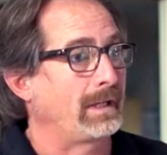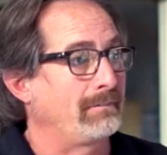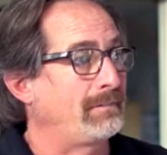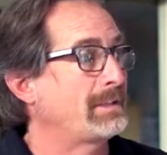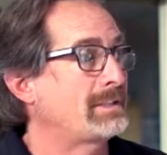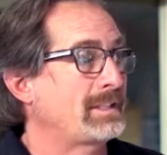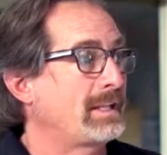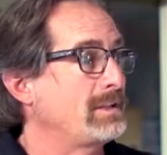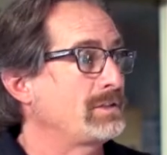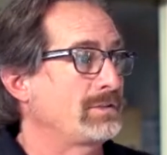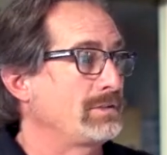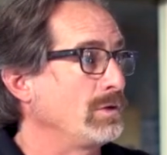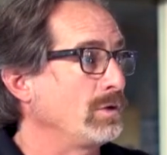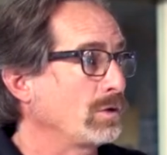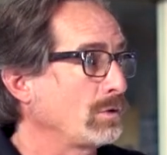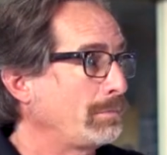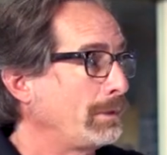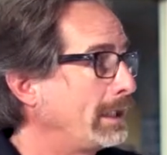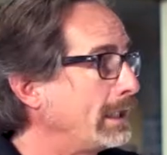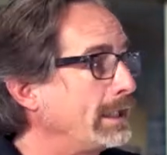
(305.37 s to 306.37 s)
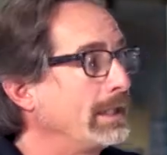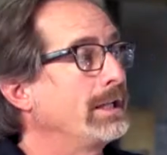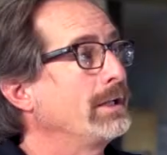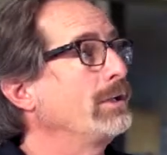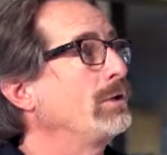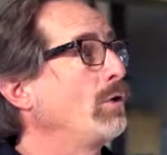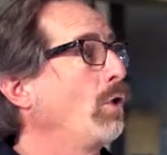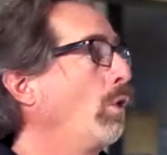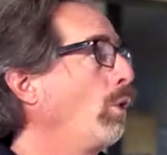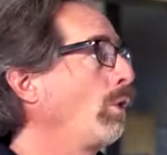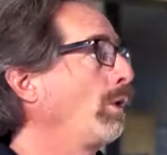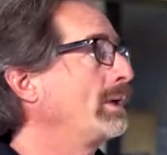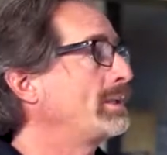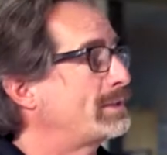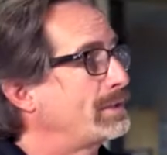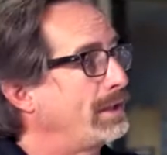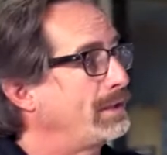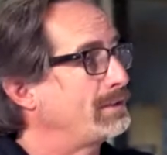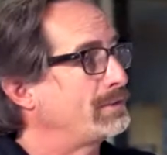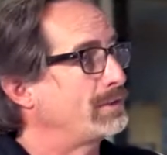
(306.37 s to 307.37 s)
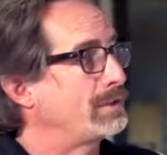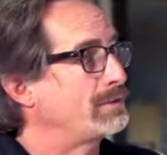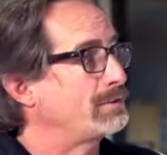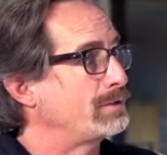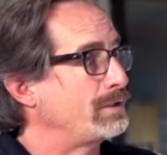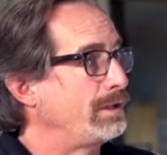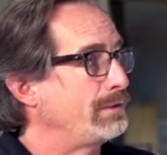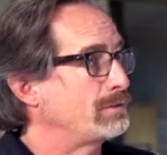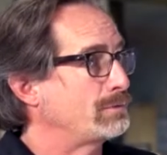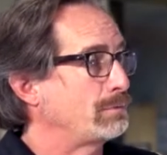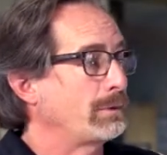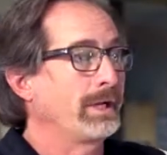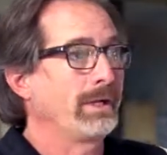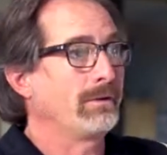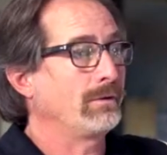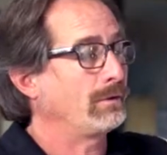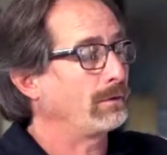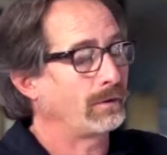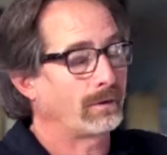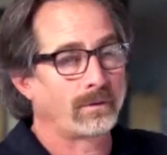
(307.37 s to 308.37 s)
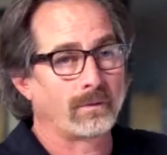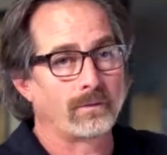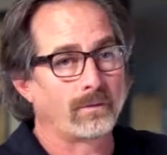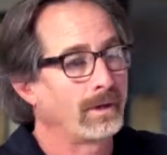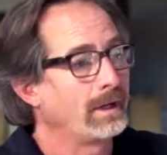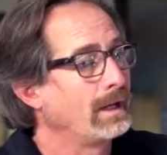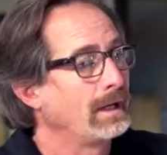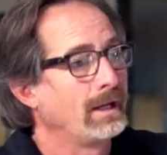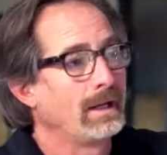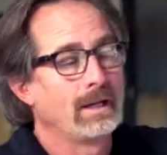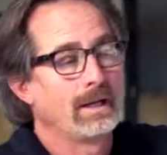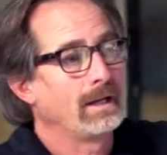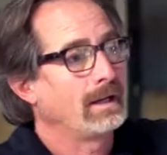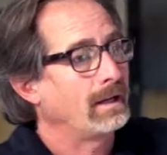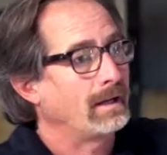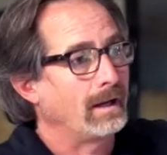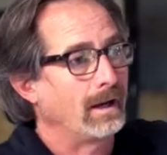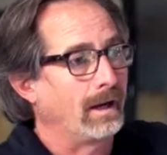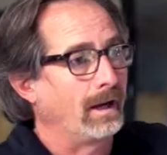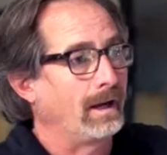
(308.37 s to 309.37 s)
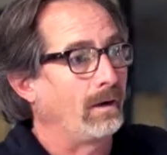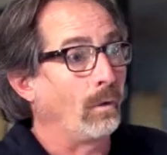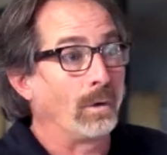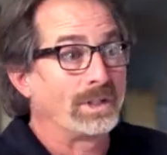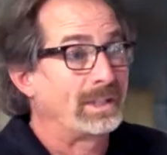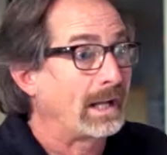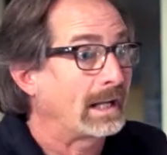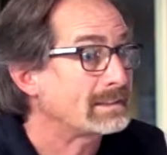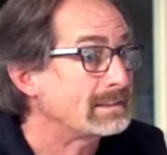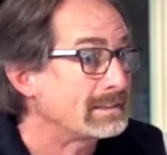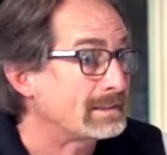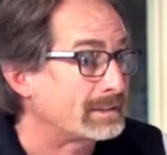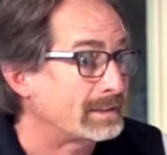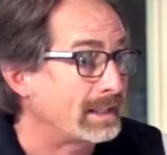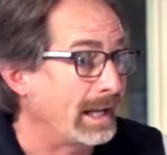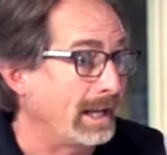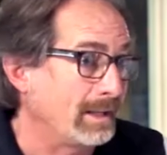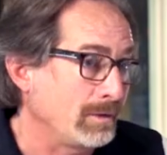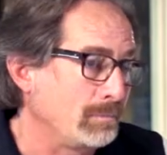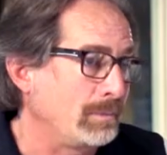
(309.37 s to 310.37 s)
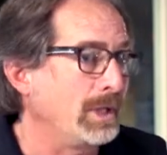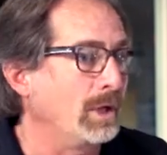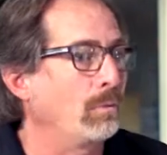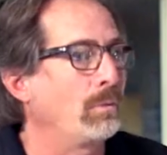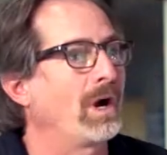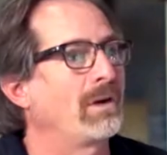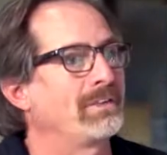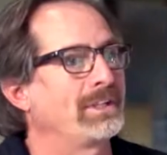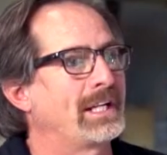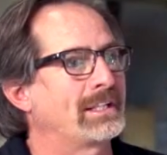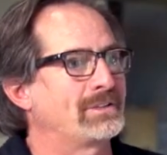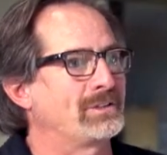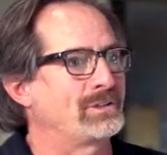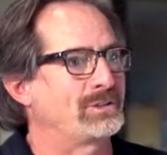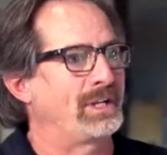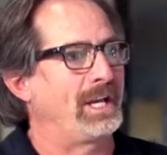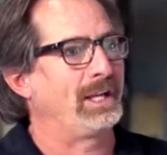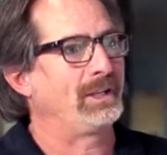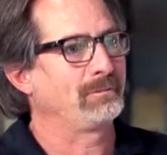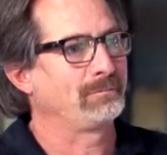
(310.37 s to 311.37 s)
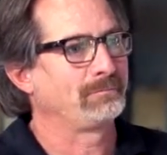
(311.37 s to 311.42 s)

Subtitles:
If it says European or it says Israel or it doesn't say, be aware if it doesn't say.